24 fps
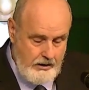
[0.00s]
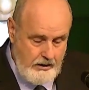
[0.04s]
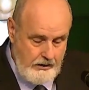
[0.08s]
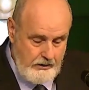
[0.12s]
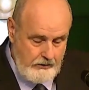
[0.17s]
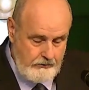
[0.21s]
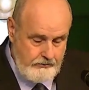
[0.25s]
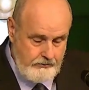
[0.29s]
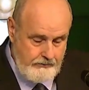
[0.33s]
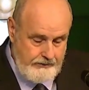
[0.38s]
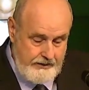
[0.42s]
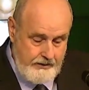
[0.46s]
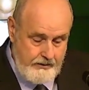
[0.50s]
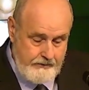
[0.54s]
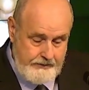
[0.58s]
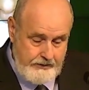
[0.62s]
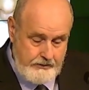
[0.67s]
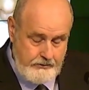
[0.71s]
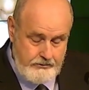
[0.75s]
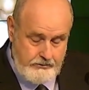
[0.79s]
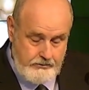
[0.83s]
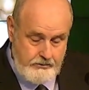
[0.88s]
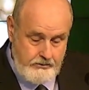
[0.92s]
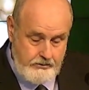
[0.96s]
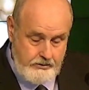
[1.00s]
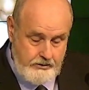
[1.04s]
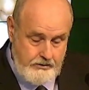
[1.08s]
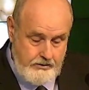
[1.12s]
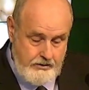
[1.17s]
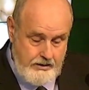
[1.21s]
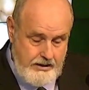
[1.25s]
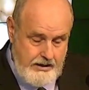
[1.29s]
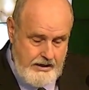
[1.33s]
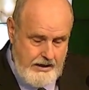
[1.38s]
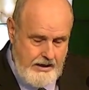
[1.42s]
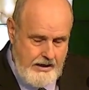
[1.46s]
So there they stood,
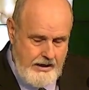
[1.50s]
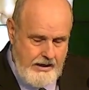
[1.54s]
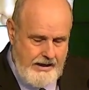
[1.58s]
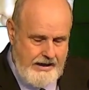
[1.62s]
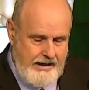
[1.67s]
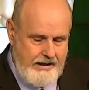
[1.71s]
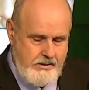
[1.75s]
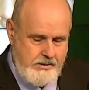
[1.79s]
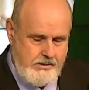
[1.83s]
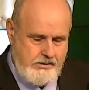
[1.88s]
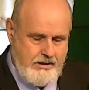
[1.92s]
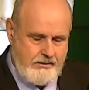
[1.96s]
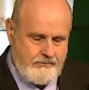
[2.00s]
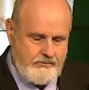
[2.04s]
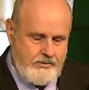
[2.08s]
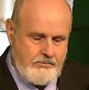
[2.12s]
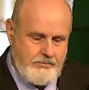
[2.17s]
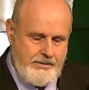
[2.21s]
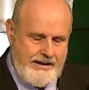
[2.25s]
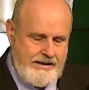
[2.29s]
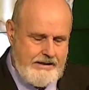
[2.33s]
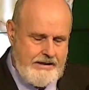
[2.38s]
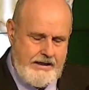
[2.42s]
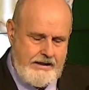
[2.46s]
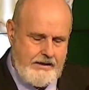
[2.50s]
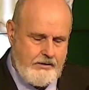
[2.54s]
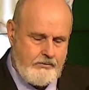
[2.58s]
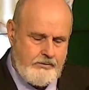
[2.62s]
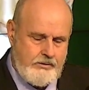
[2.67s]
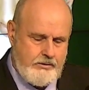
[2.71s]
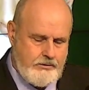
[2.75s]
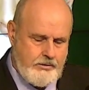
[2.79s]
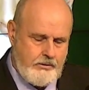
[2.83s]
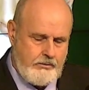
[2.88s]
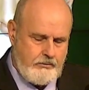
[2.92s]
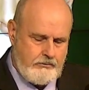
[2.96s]
eyes covered by hair and
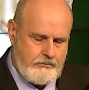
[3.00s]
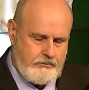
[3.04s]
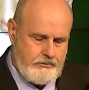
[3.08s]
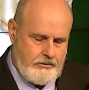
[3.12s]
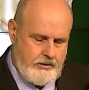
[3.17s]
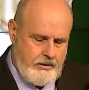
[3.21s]
toques,